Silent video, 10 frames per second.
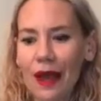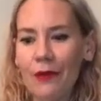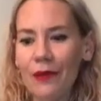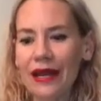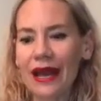
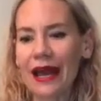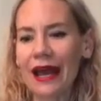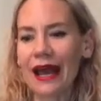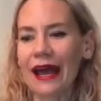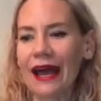But
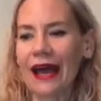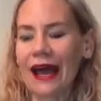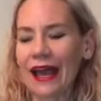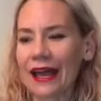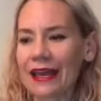
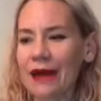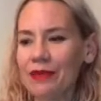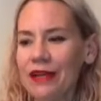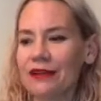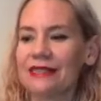I
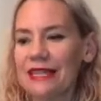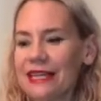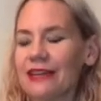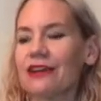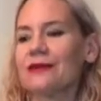kept sitting
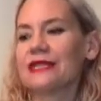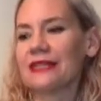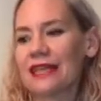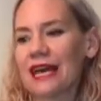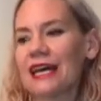there and I was
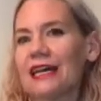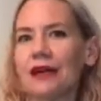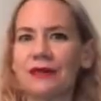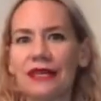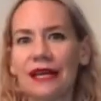looking at it, and I
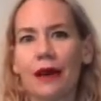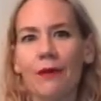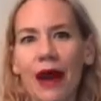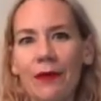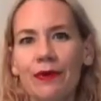was looking at
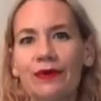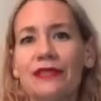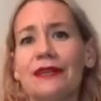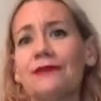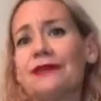my boots,
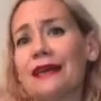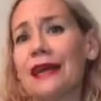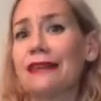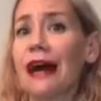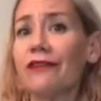and I was looking
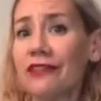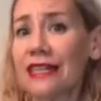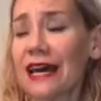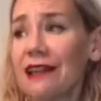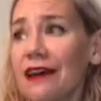at the outfits
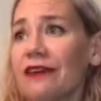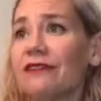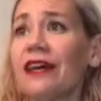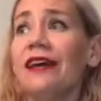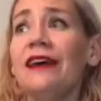I love
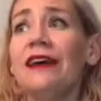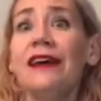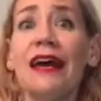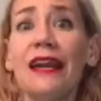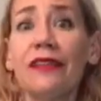
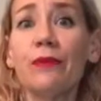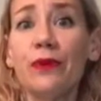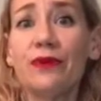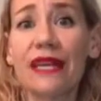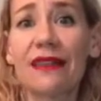and at the
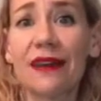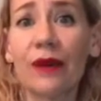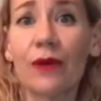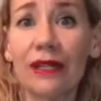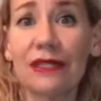boots I think I
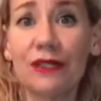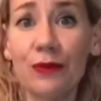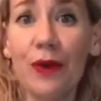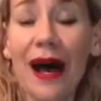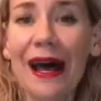want to
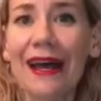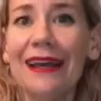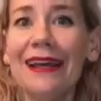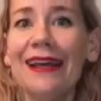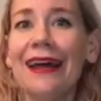buy.
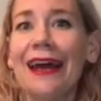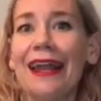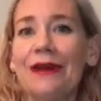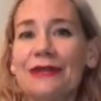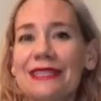And
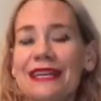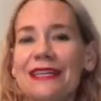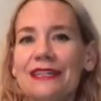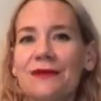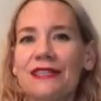I was
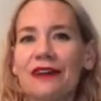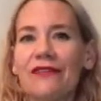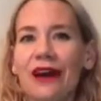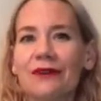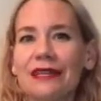thinking to myself,
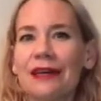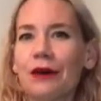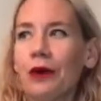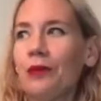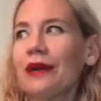I was like,
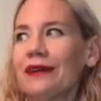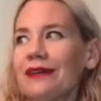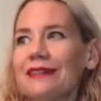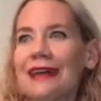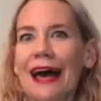oh my
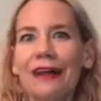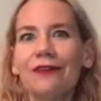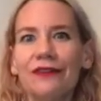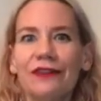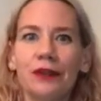goodness, I
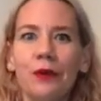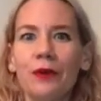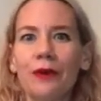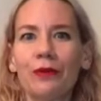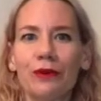don't even know
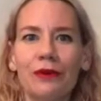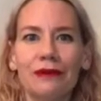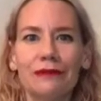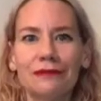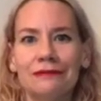what
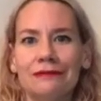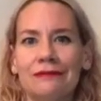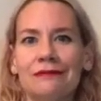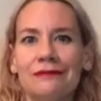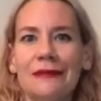real
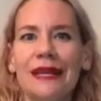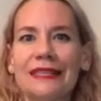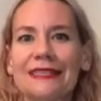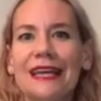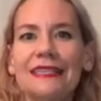like
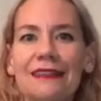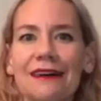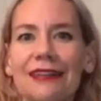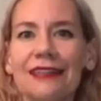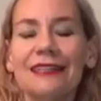stance
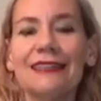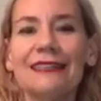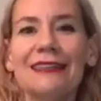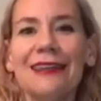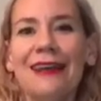on it is.